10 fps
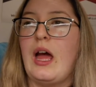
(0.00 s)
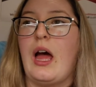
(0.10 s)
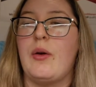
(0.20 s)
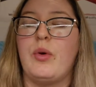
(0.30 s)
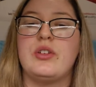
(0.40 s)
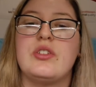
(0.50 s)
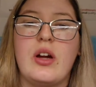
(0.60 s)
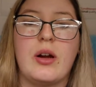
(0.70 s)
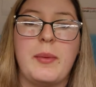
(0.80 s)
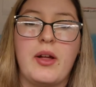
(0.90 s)
I want to
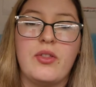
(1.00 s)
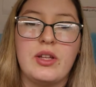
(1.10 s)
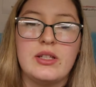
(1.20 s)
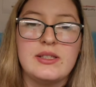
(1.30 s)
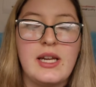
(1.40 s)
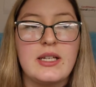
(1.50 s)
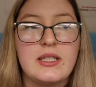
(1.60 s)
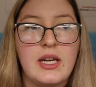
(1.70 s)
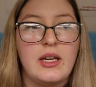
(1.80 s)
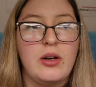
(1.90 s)
talk about this next
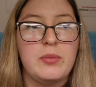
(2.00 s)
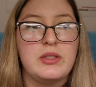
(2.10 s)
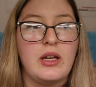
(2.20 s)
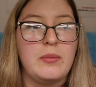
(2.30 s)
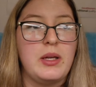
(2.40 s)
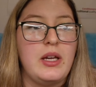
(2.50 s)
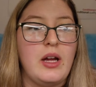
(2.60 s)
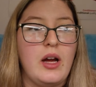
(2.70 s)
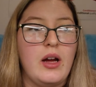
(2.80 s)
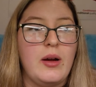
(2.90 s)
tank here beside me.
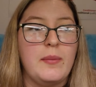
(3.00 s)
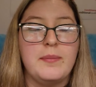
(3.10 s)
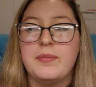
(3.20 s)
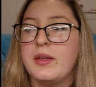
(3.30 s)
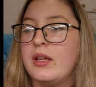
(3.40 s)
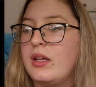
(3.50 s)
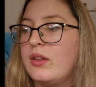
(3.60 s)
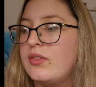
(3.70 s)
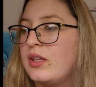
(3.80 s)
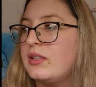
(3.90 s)

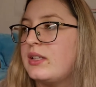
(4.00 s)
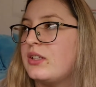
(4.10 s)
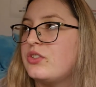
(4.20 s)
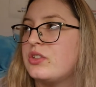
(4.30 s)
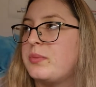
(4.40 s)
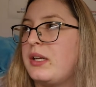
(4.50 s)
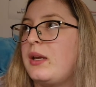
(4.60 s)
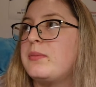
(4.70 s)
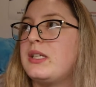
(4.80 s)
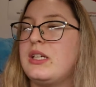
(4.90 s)
This has just been
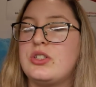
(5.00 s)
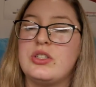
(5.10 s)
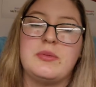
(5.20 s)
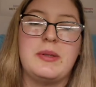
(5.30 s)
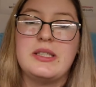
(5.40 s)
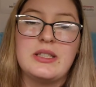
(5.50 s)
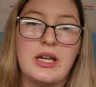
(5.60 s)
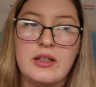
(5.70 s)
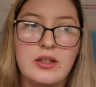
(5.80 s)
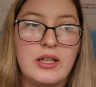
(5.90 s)
empty. It's just been
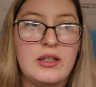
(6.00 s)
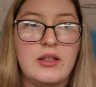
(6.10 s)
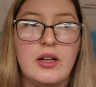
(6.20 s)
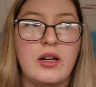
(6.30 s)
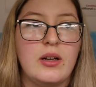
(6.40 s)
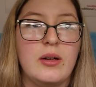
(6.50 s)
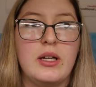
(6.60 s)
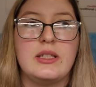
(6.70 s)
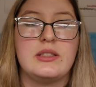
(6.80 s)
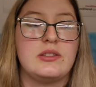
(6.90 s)
cycling.
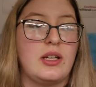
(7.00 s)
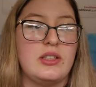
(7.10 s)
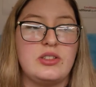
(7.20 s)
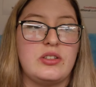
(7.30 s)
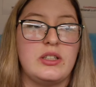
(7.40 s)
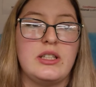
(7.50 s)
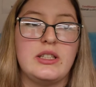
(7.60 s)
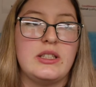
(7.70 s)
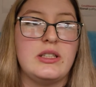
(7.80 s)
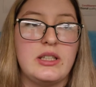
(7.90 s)
I started
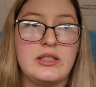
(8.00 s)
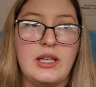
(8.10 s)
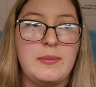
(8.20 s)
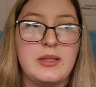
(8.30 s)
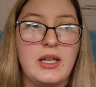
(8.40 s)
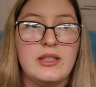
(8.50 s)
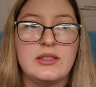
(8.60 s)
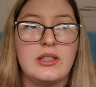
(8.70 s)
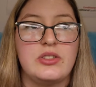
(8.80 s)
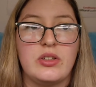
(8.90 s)
the same day as
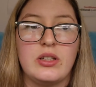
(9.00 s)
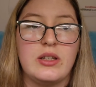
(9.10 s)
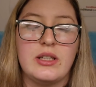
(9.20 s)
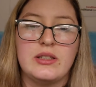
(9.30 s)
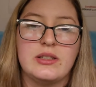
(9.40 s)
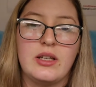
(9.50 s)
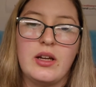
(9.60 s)
I started this